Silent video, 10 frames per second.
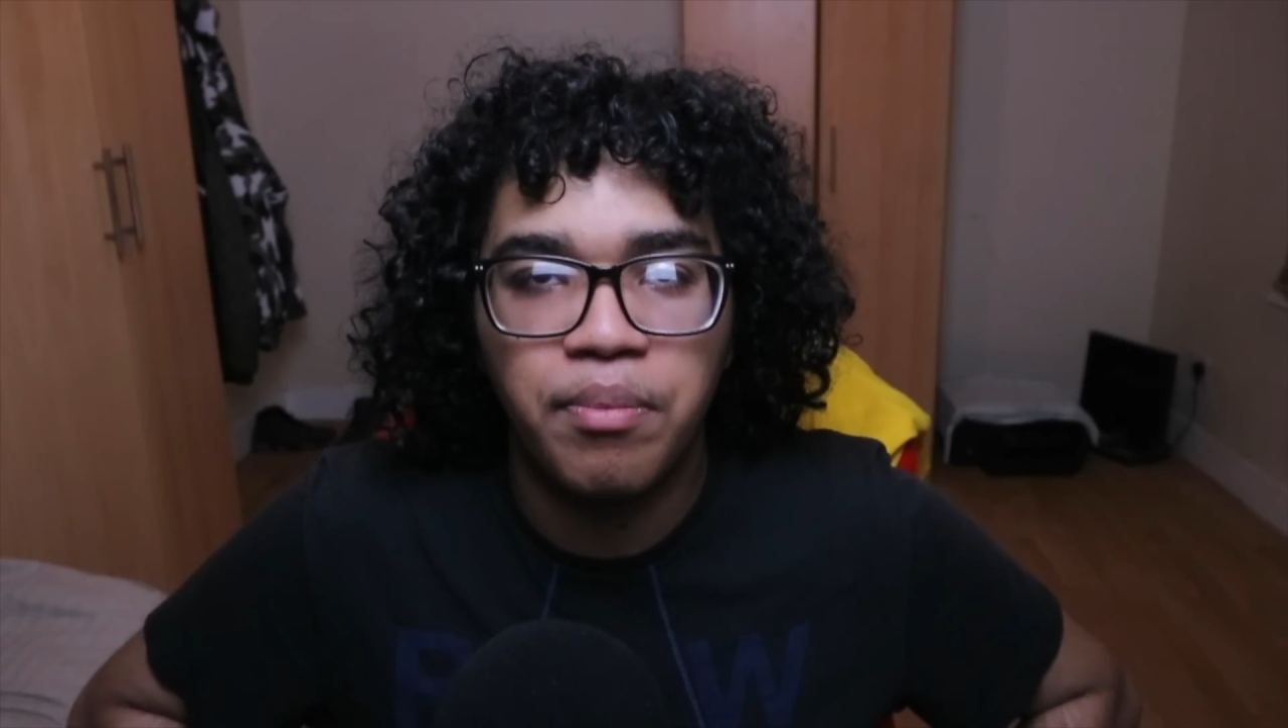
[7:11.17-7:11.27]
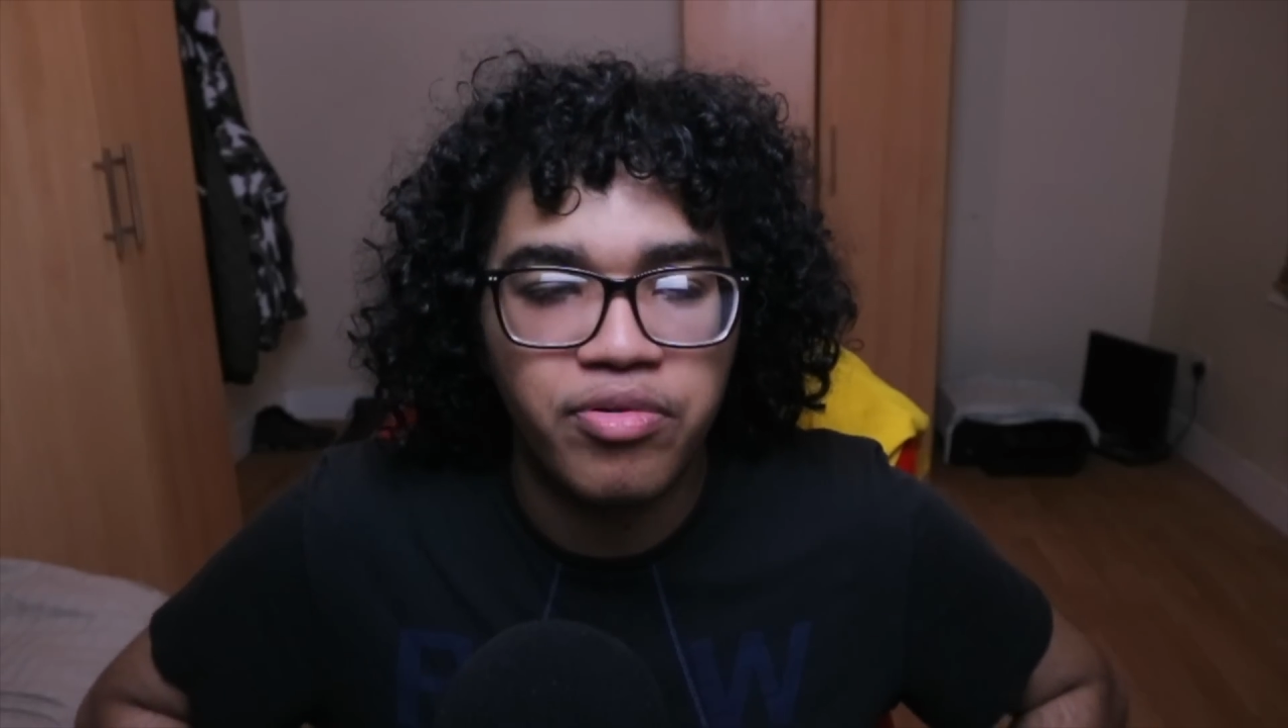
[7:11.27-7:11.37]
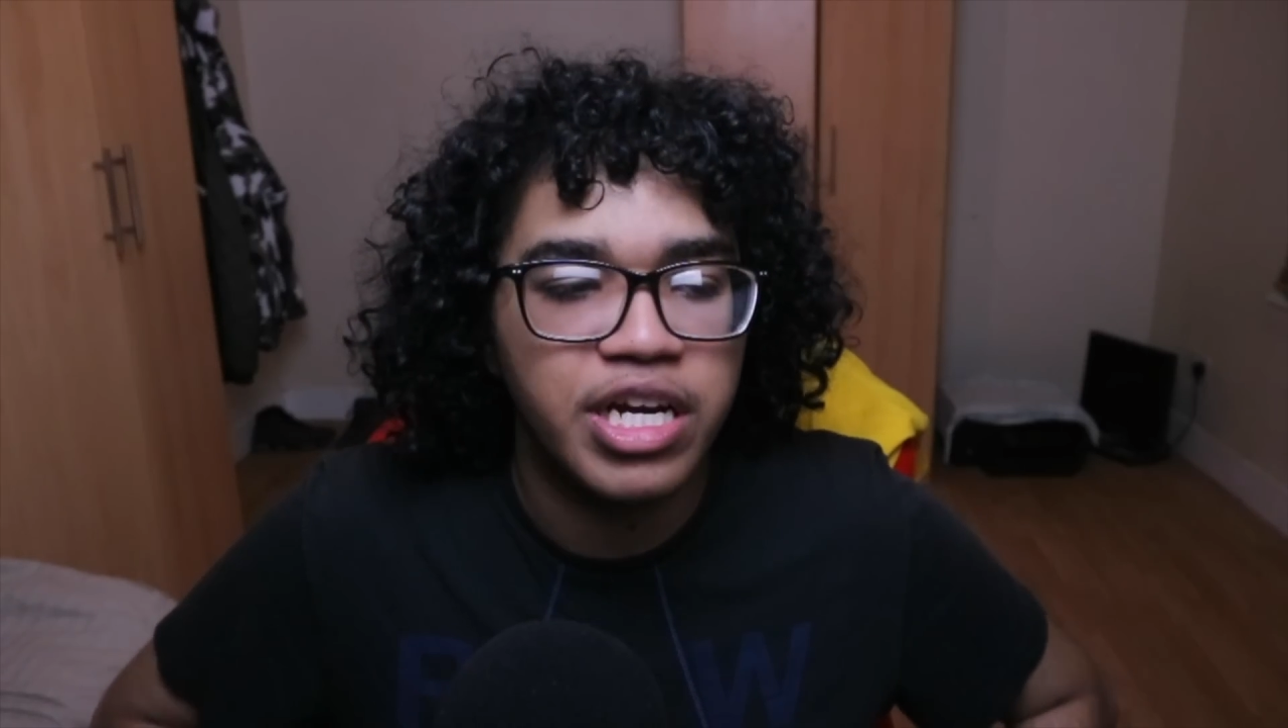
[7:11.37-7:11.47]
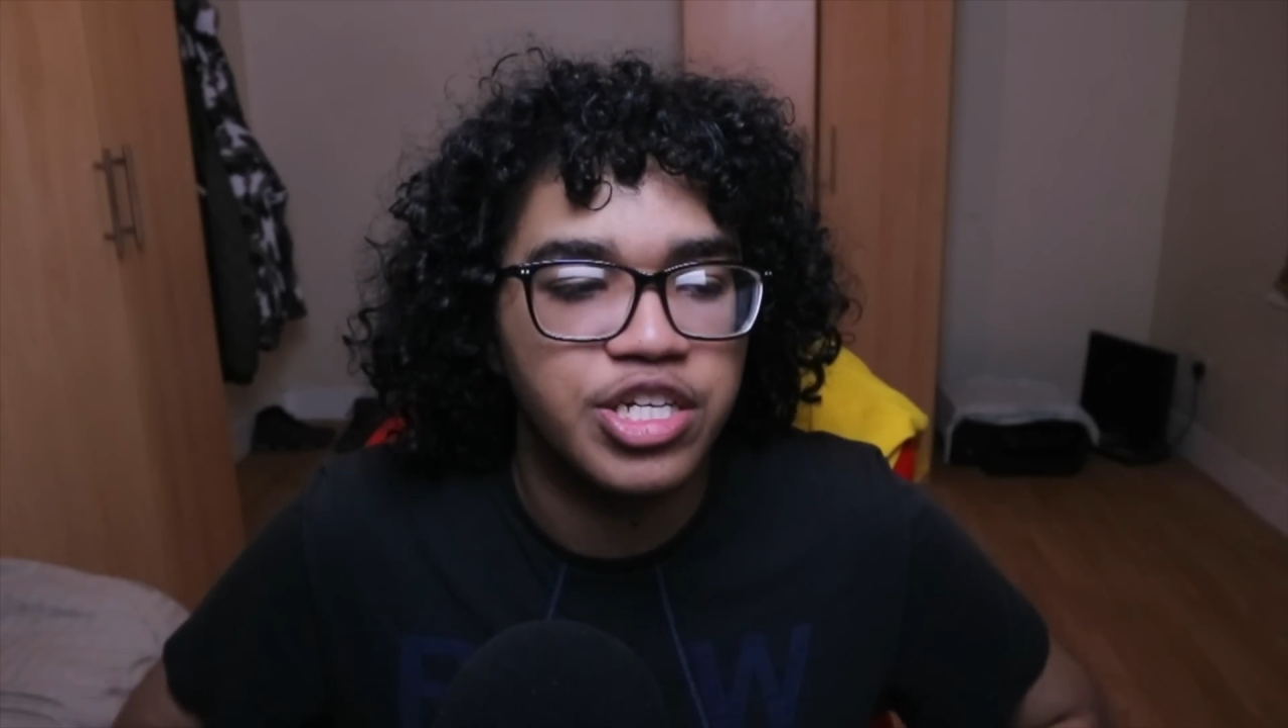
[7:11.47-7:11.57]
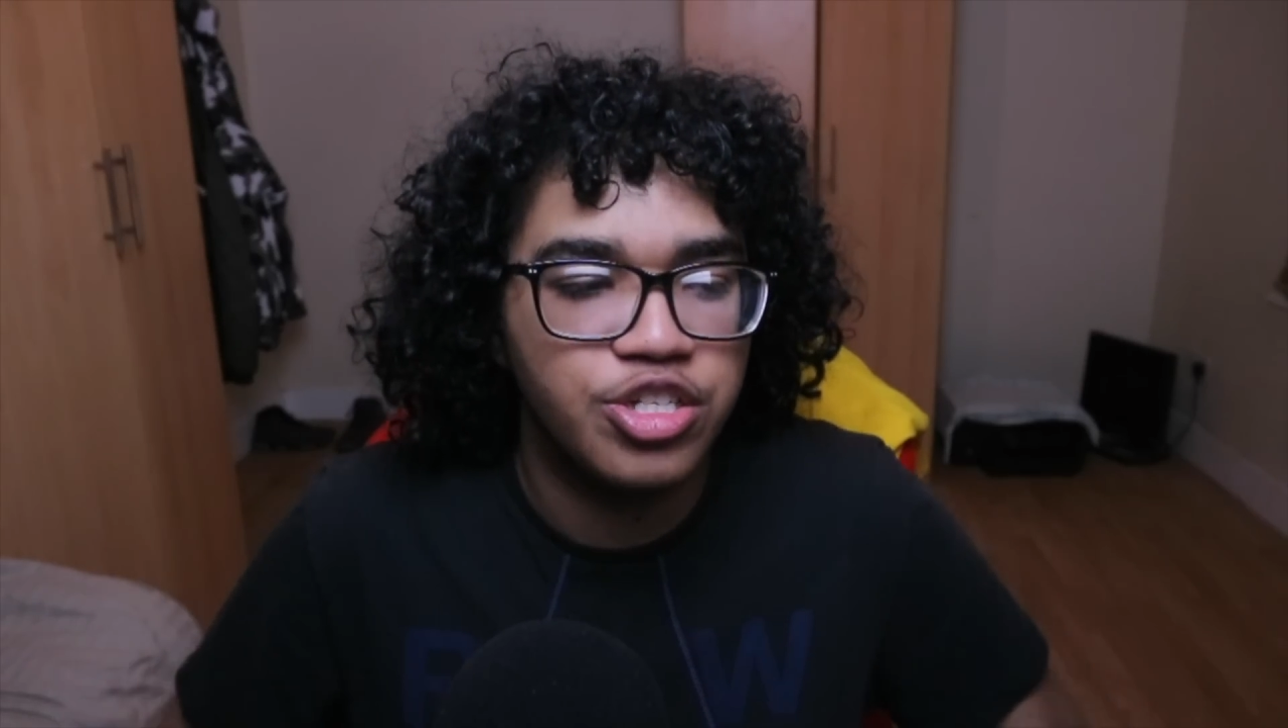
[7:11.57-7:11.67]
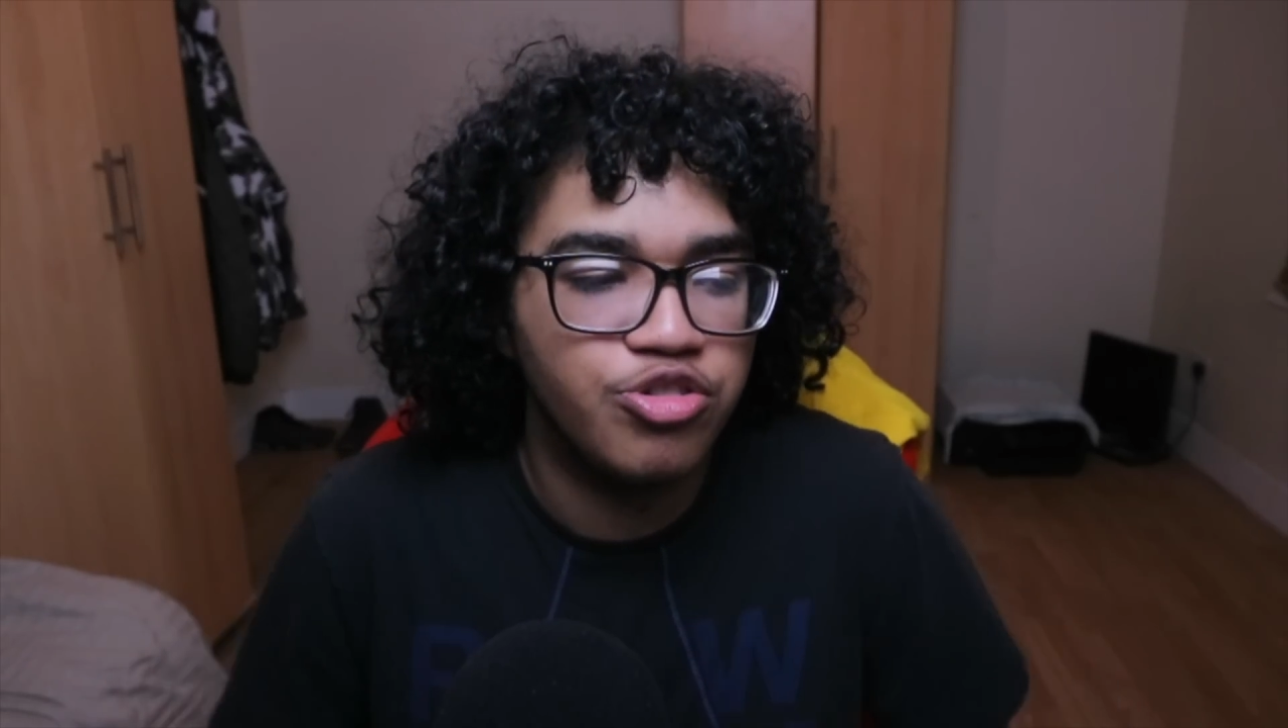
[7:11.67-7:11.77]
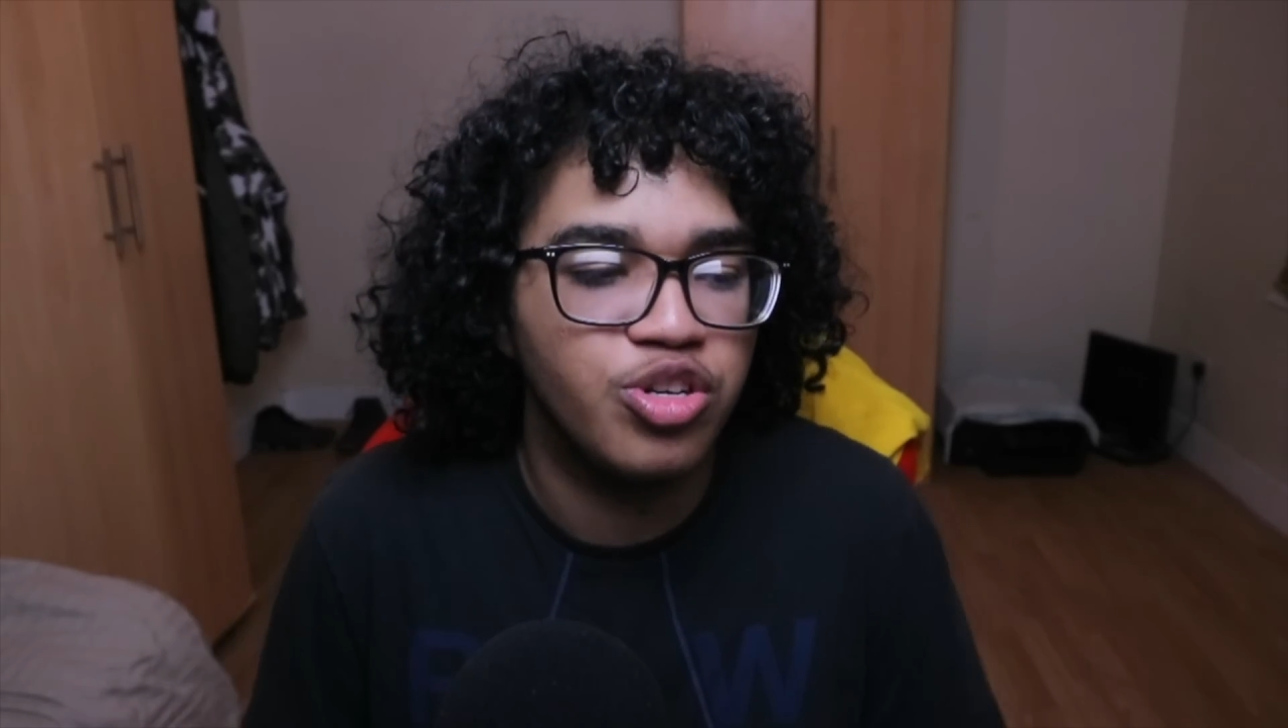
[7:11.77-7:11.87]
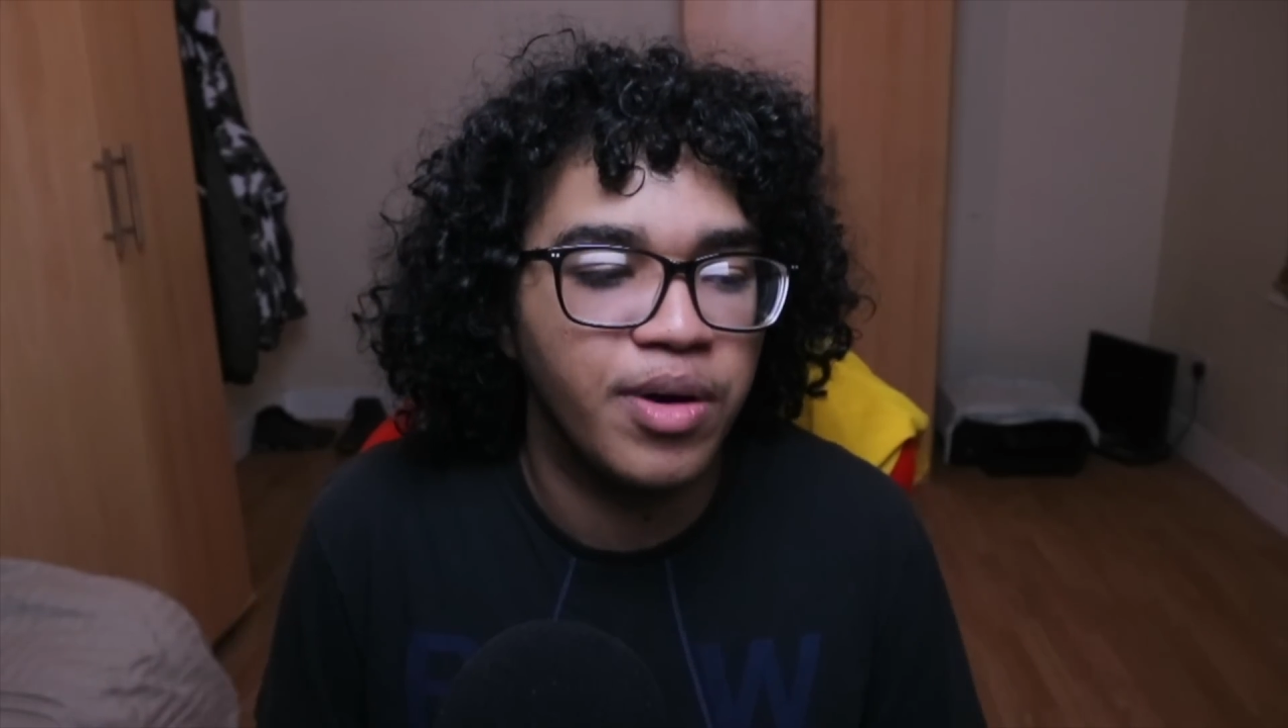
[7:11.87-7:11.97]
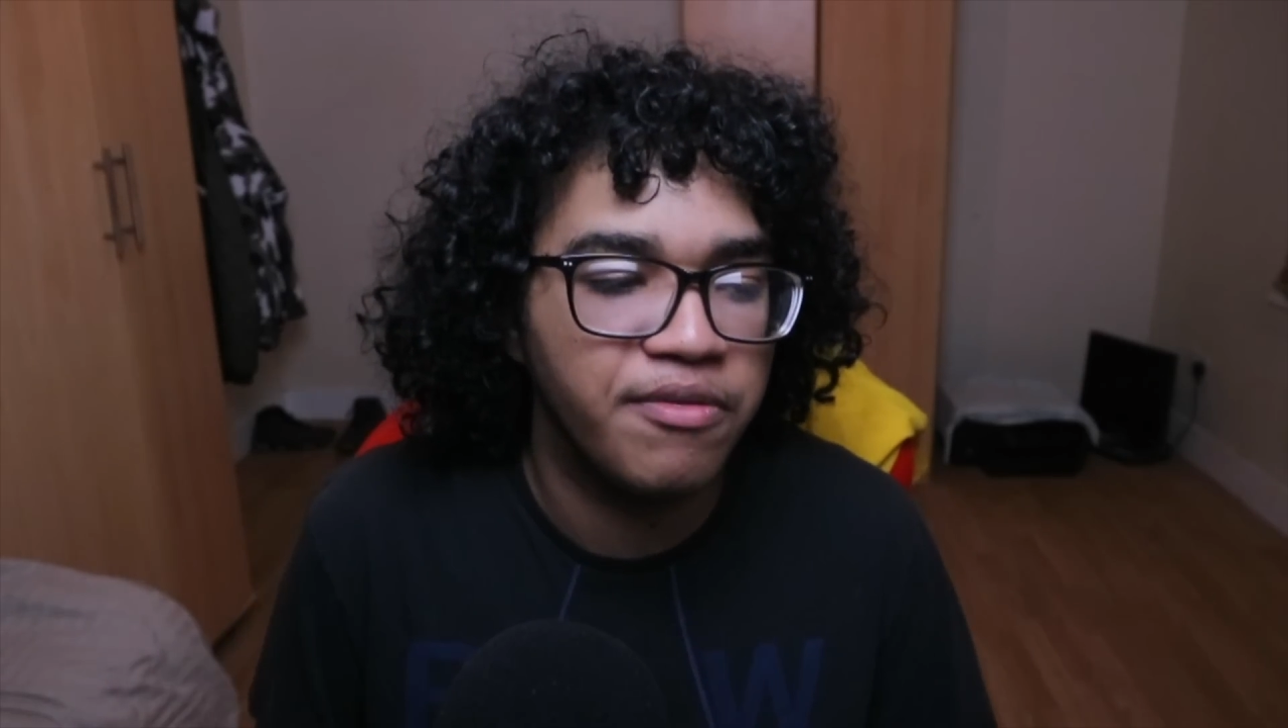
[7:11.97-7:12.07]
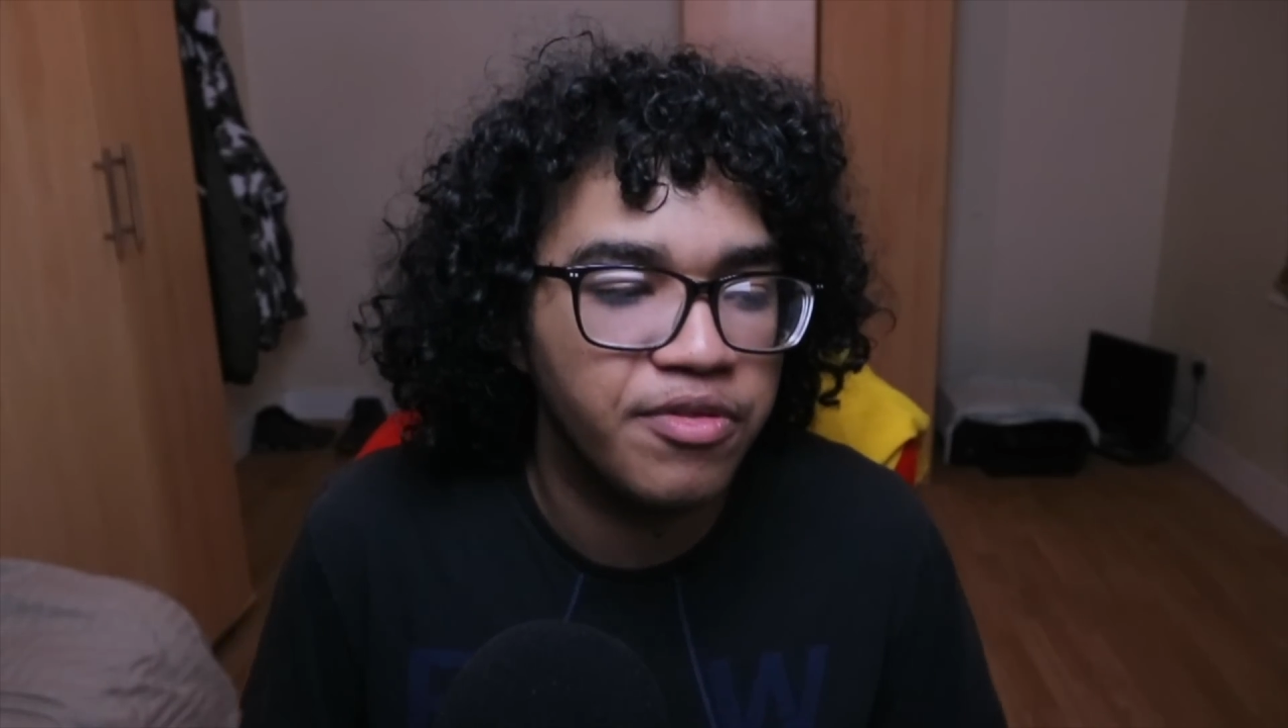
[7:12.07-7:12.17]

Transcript: British YouTuber.